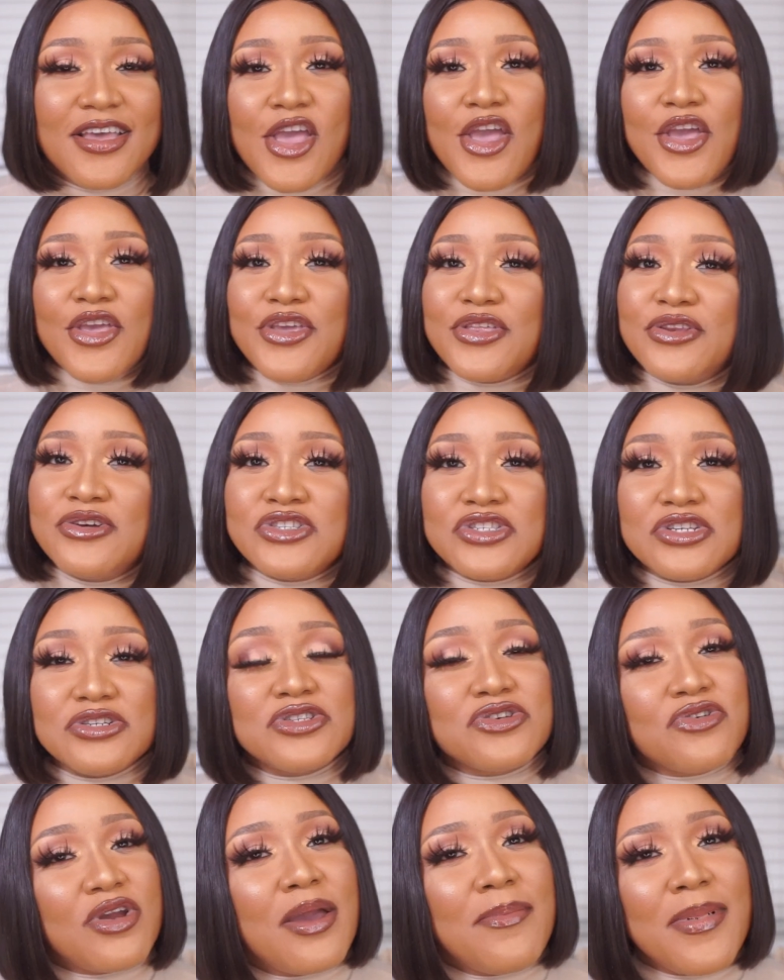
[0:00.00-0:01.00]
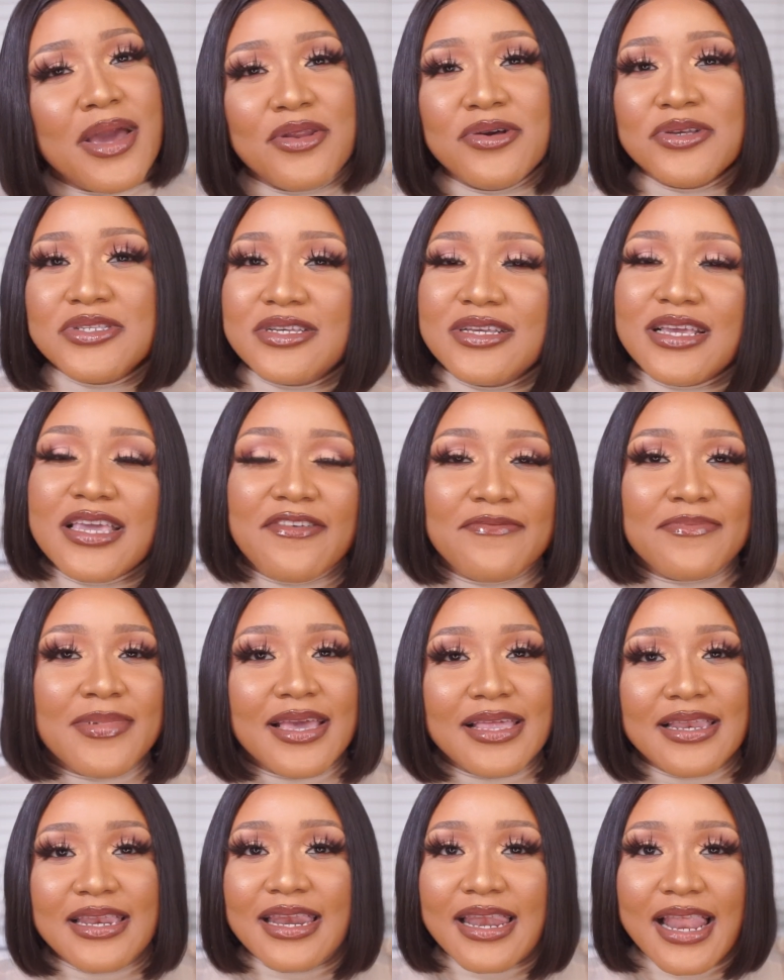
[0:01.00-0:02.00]
You know, subscribe and also give me a
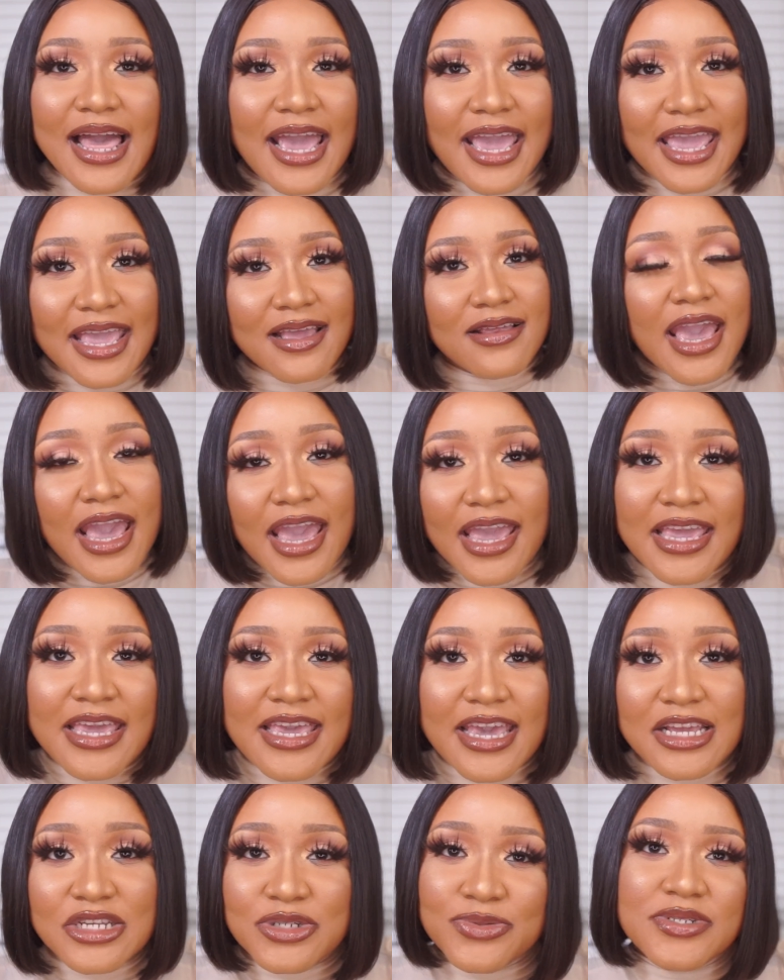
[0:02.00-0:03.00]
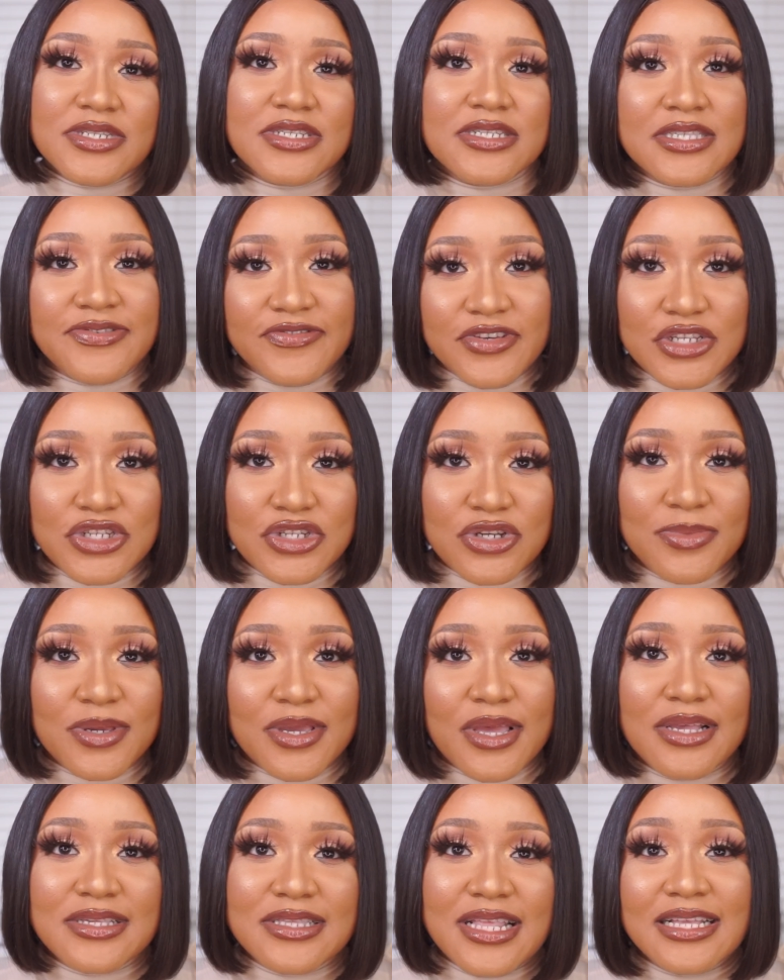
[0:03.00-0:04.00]
like. Engage with this video,
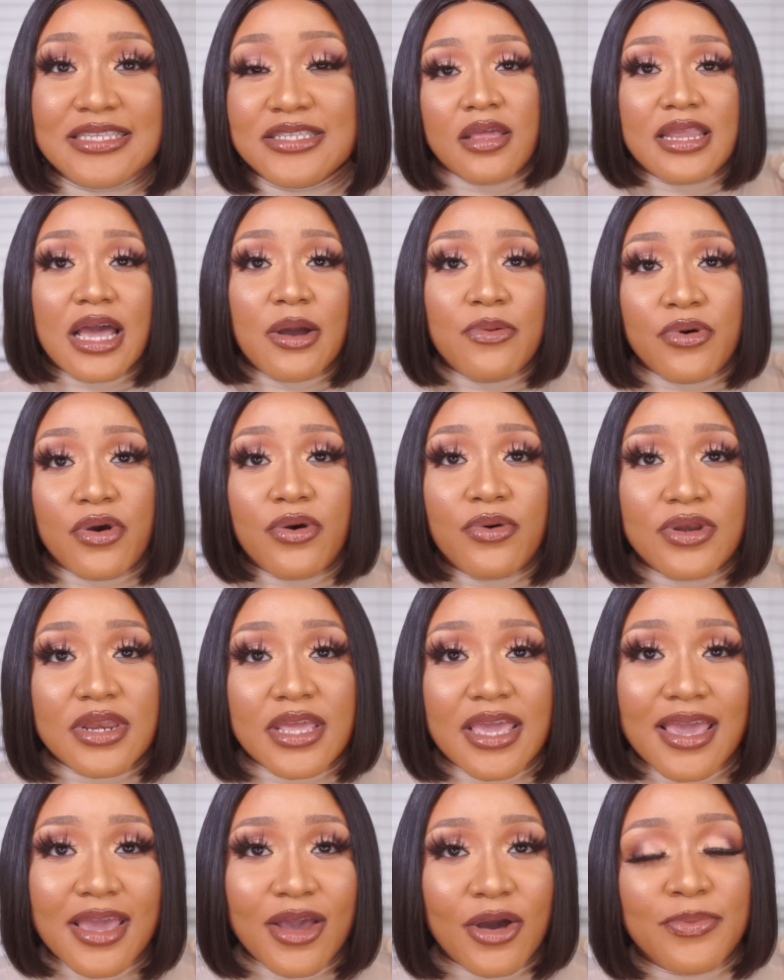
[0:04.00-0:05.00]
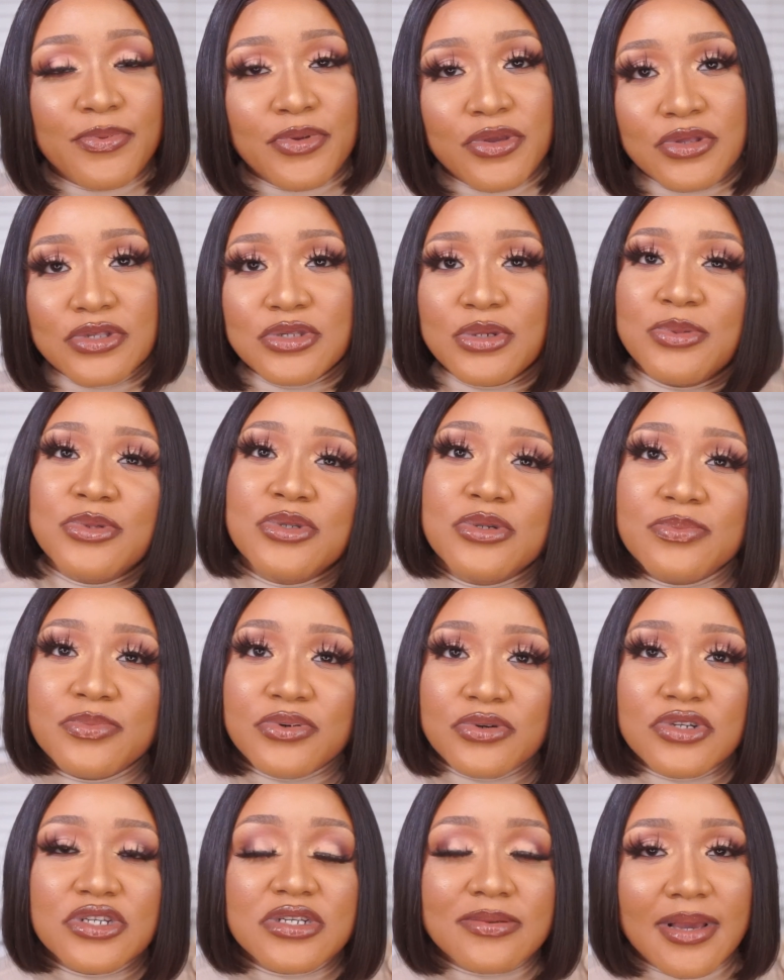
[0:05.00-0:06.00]
because that will only help YouTube to
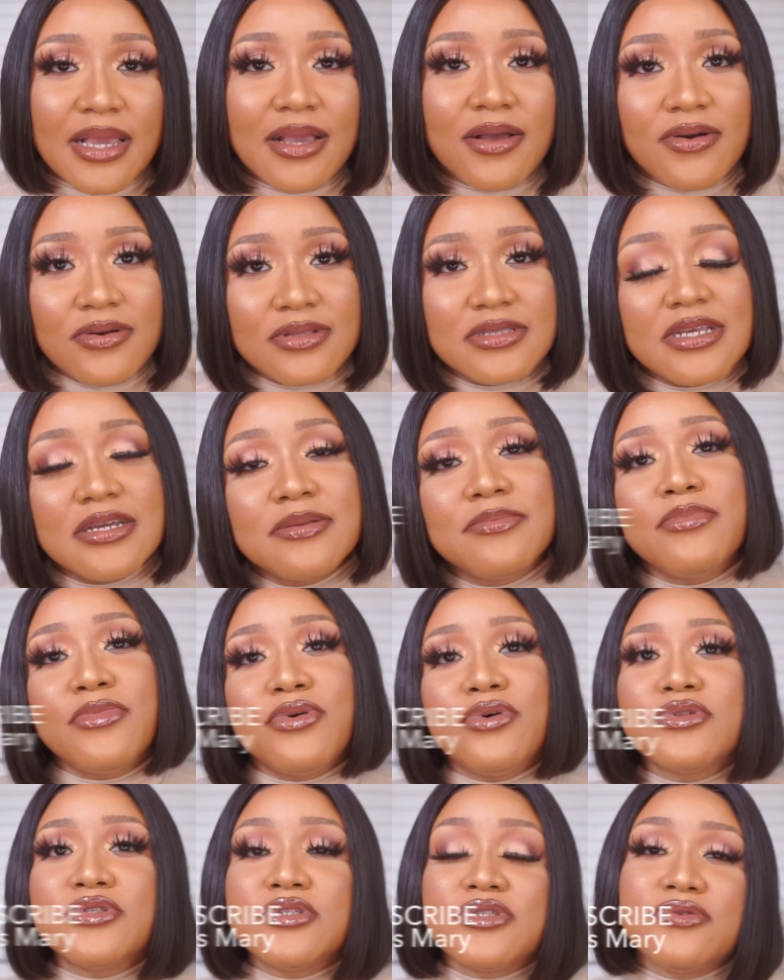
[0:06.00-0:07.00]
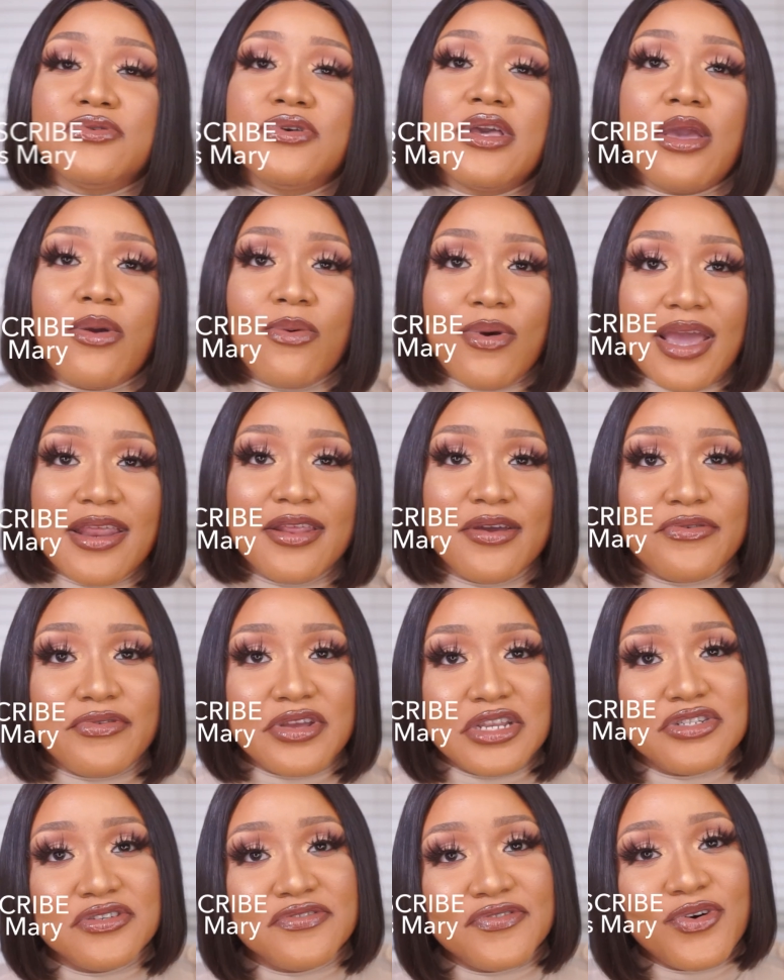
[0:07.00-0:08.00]
push my content more to a wider
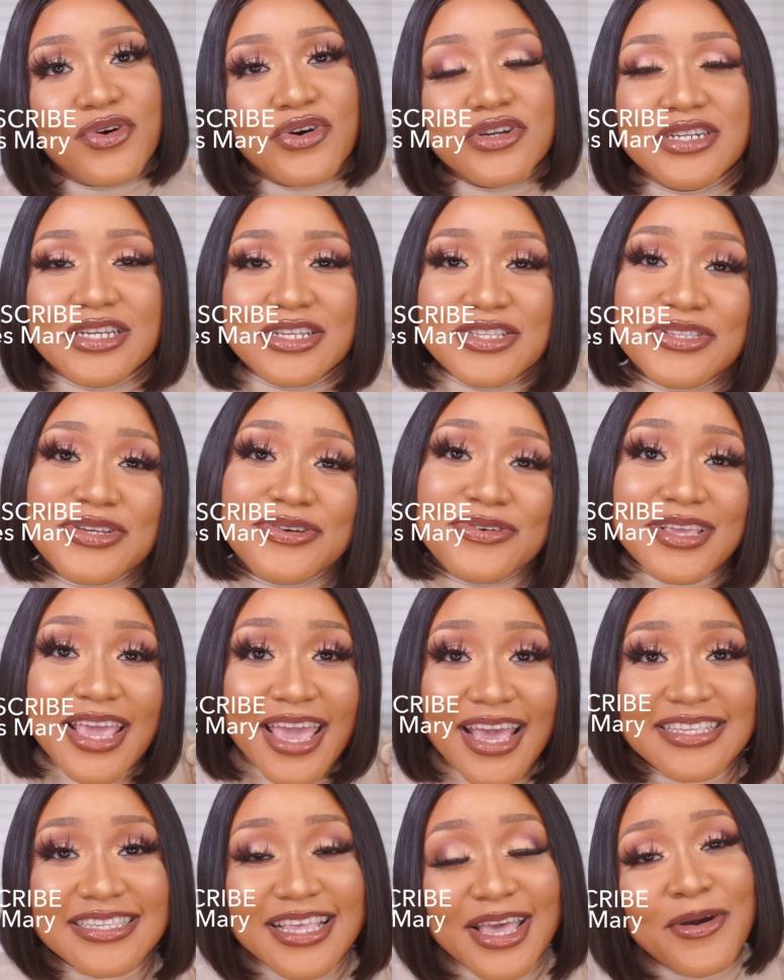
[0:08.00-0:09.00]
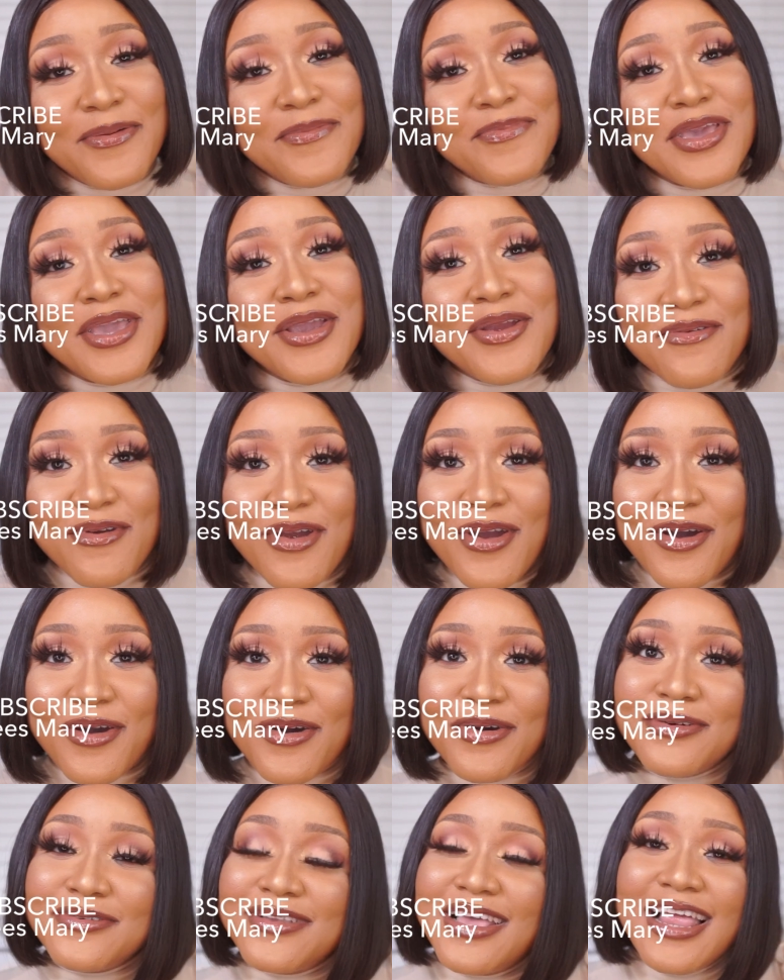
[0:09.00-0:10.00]
range of audience. So yes, help me
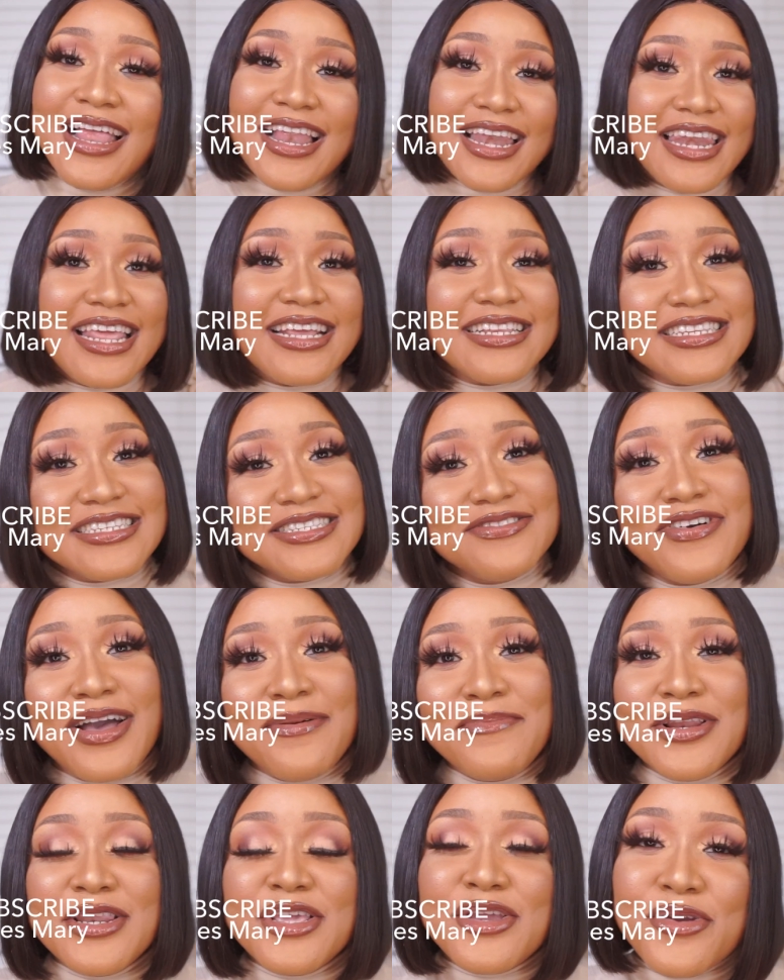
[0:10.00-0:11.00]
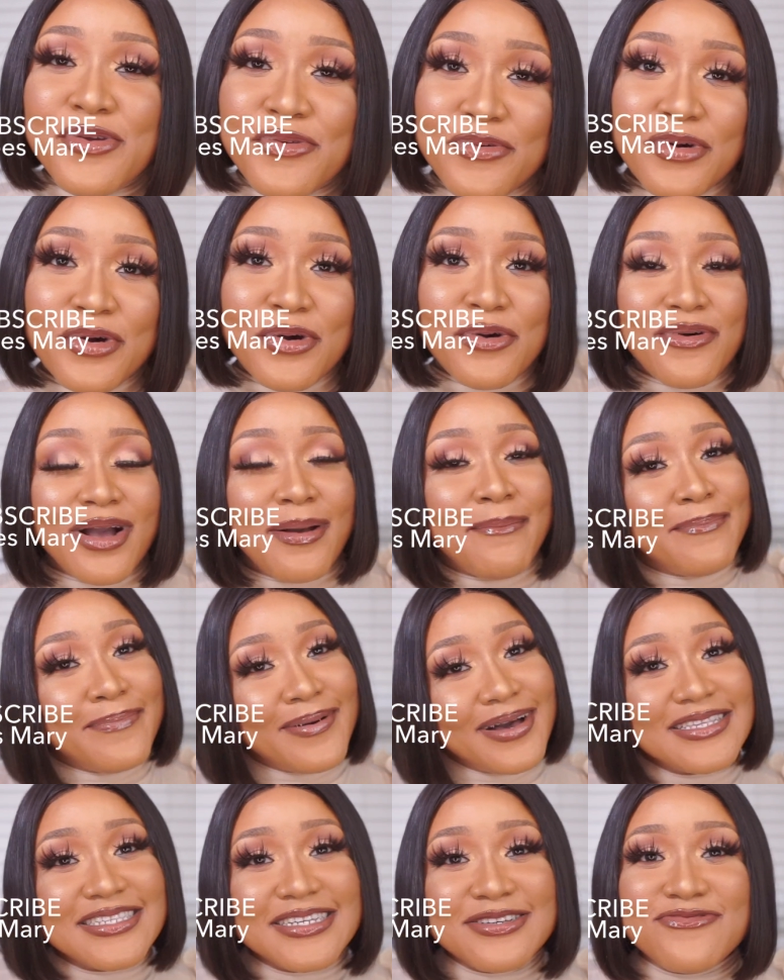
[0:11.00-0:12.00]
grow. Let this family grow. We're
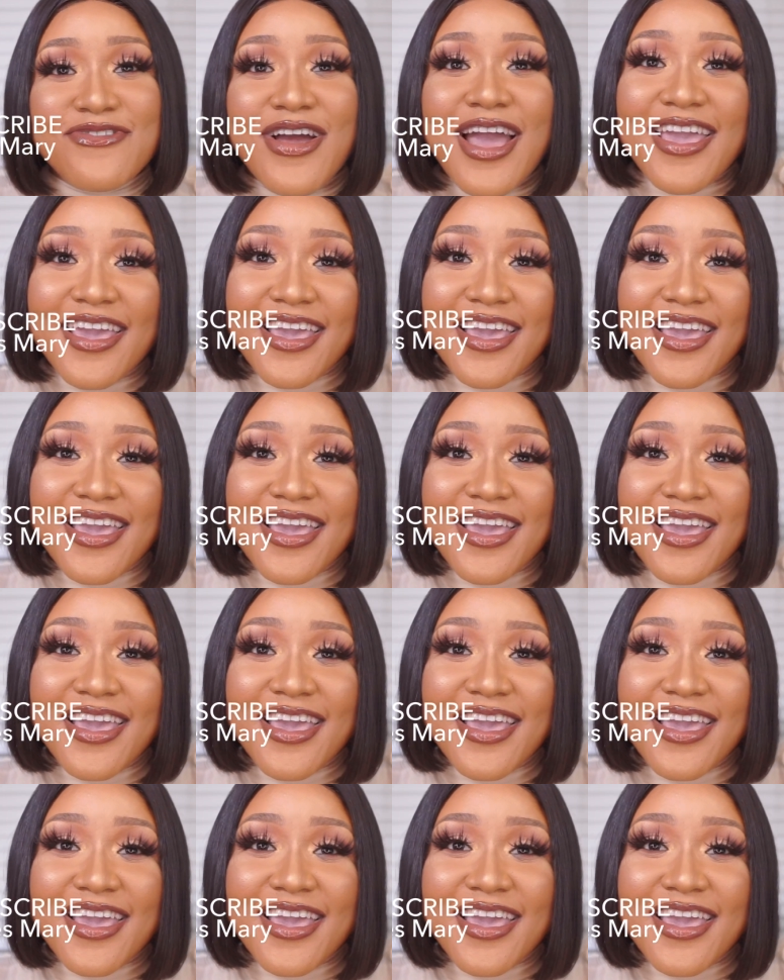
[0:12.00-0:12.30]
buzzing right